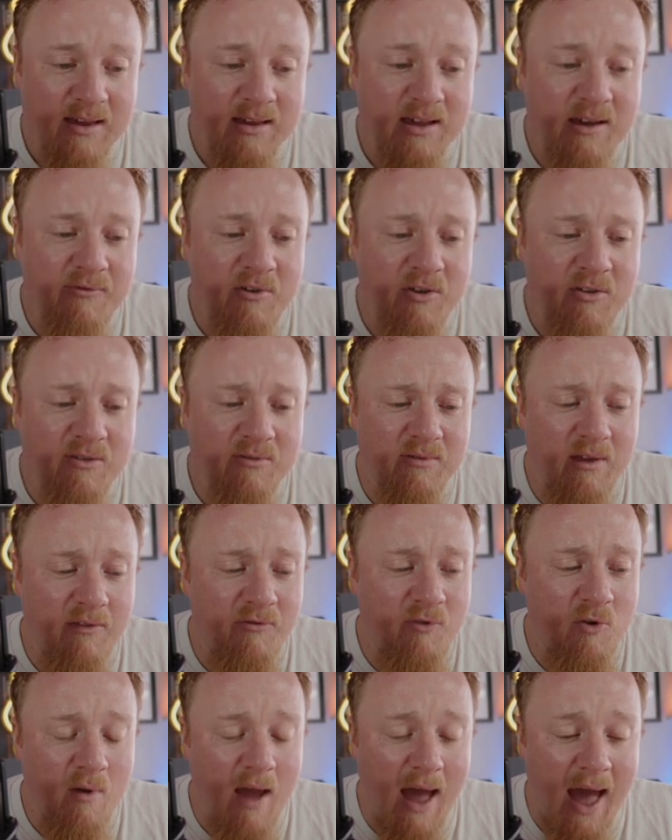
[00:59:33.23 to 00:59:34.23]
So
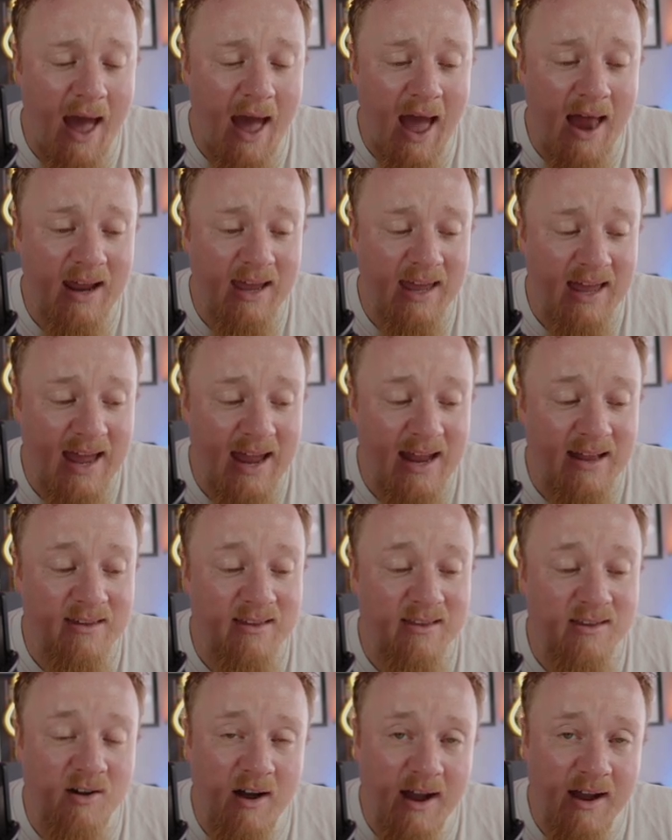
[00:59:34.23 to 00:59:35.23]
if you
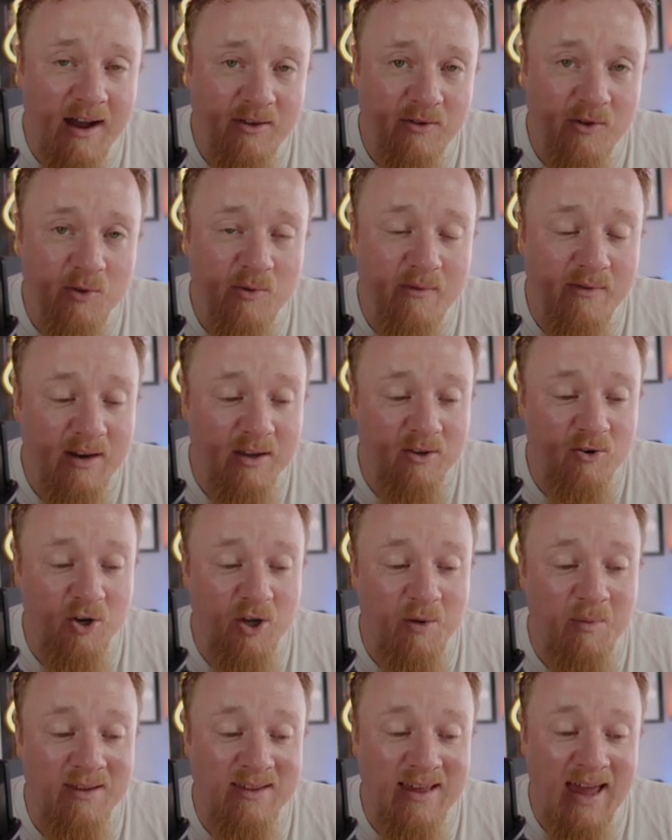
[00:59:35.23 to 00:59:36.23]
allocate titles within a
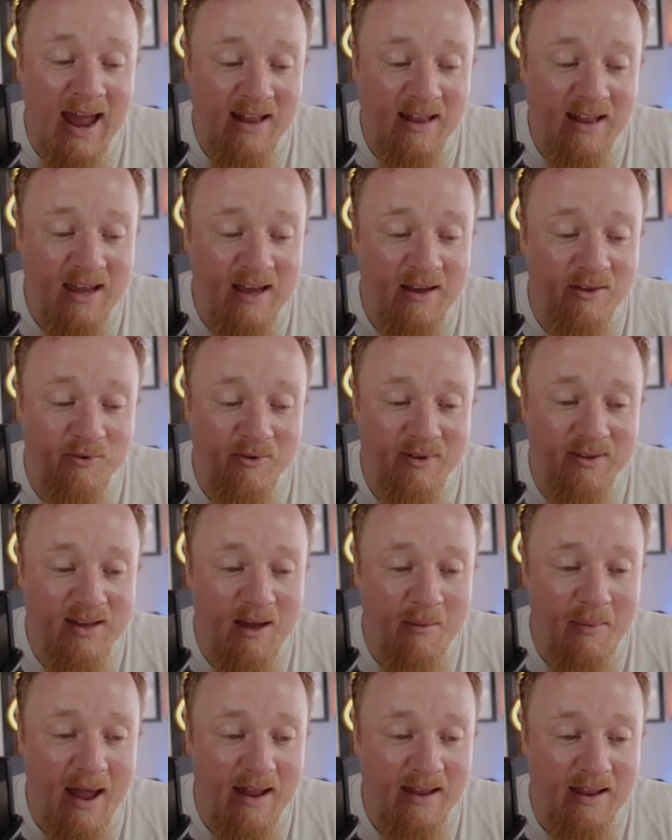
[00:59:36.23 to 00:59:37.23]
document as headings or
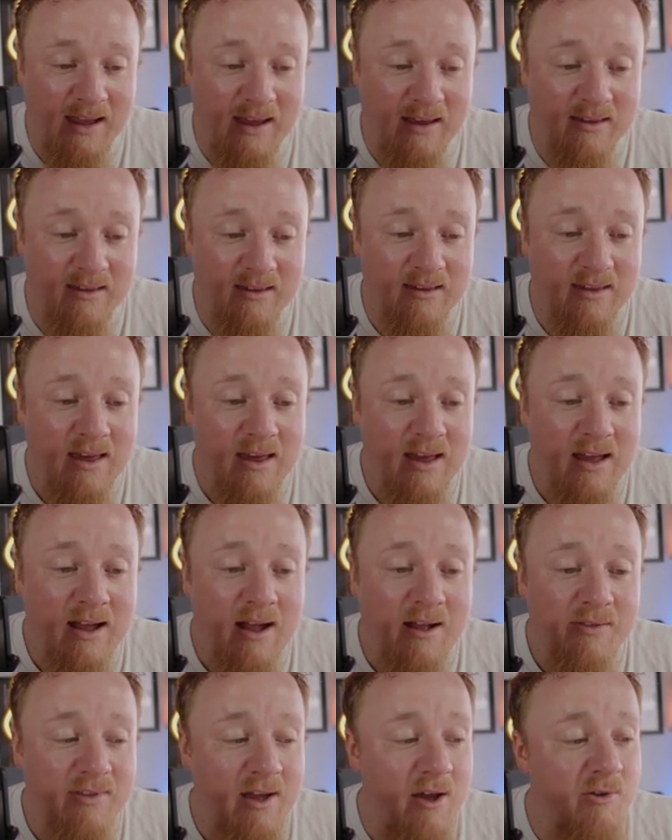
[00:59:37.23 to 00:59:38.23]
subheadings,
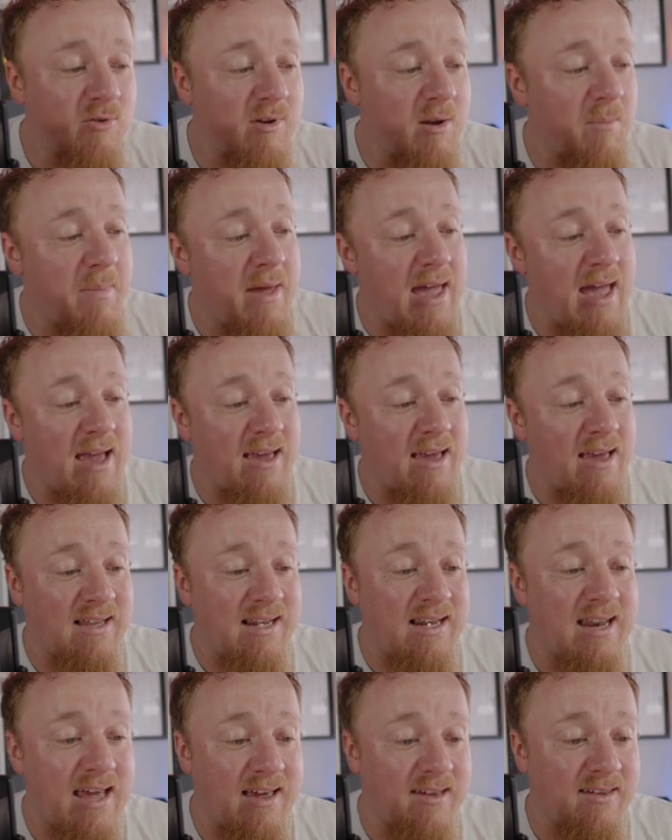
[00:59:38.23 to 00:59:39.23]
those will appear as a
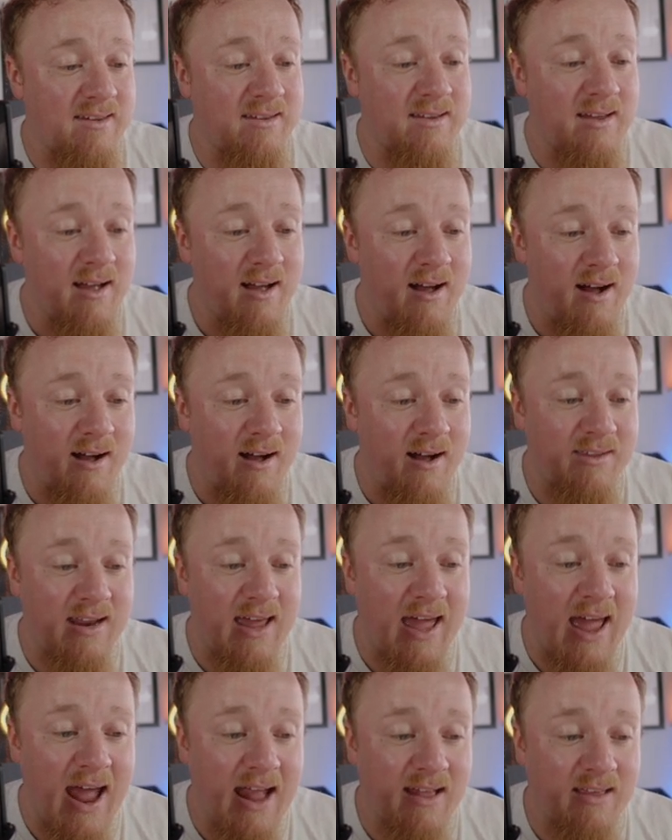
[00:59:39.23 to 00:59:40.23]
list under the
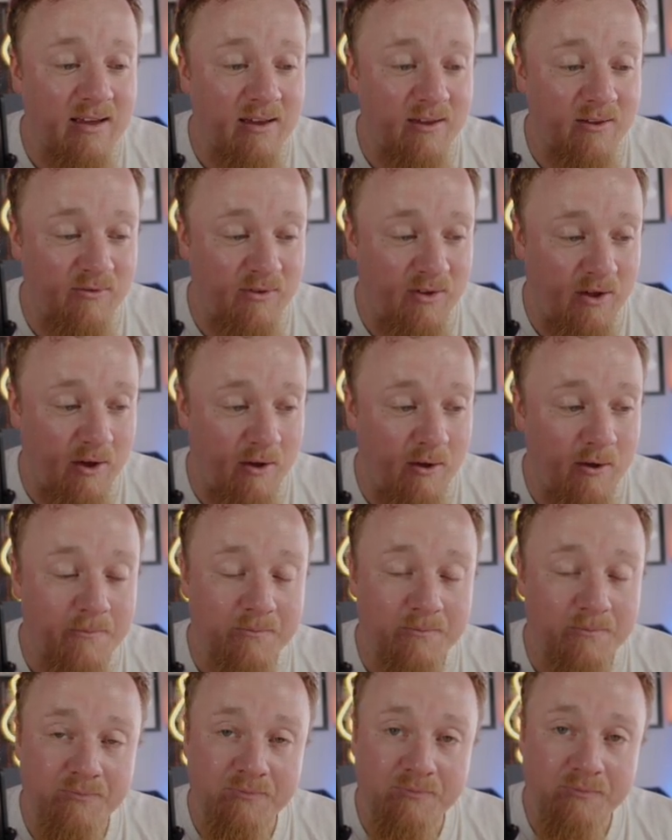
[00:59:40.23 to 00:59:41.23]
headings view
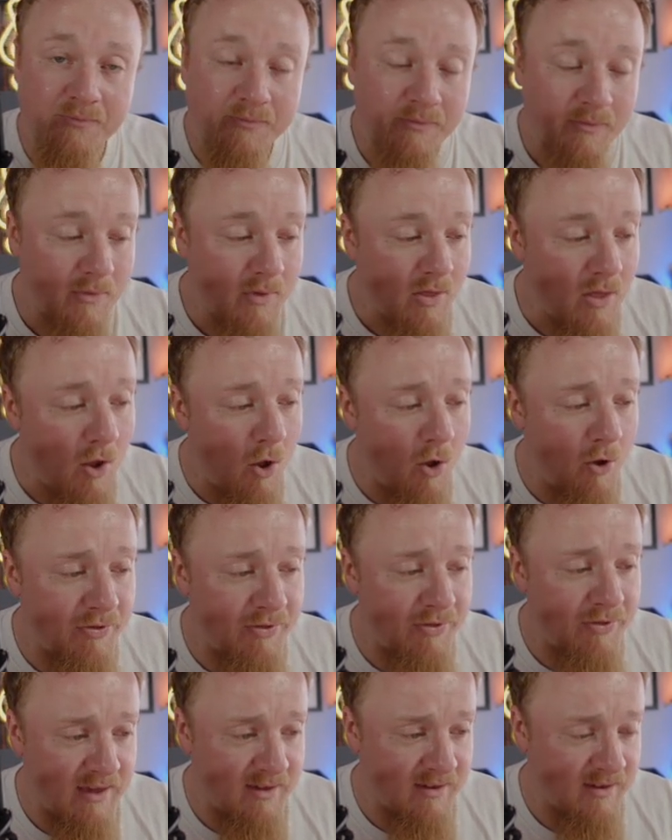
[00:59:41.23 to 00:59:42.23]

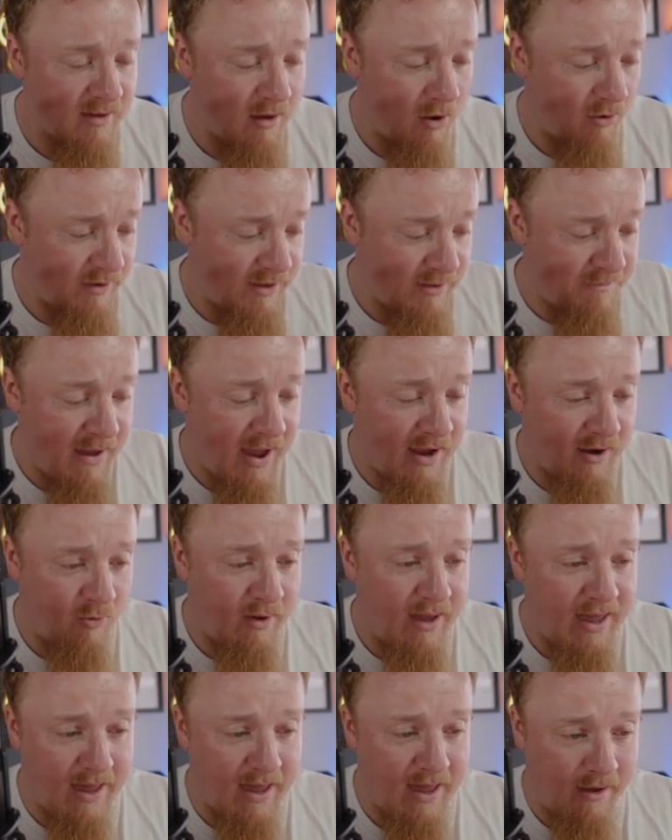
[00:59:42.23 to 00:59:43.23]
on this
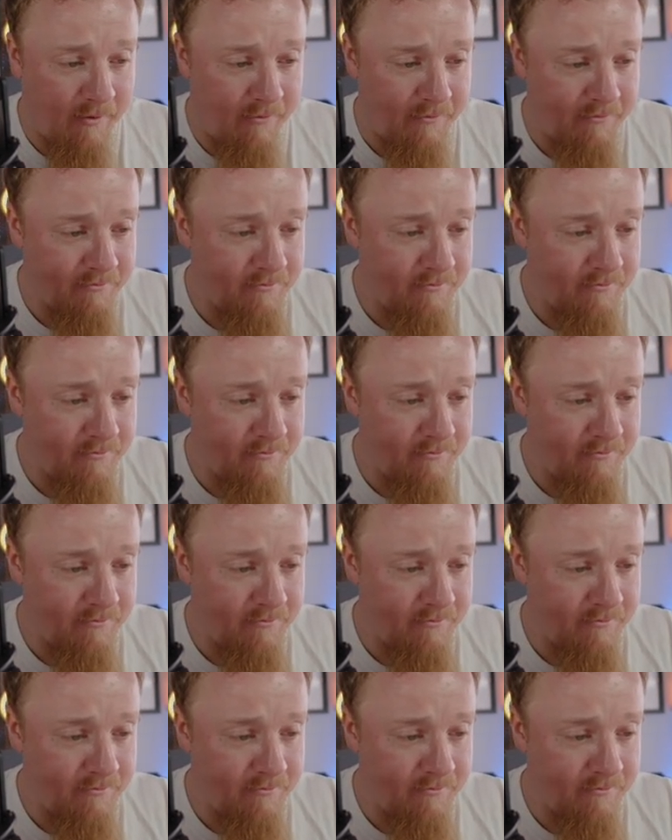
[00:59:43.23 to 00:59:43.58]
panel here.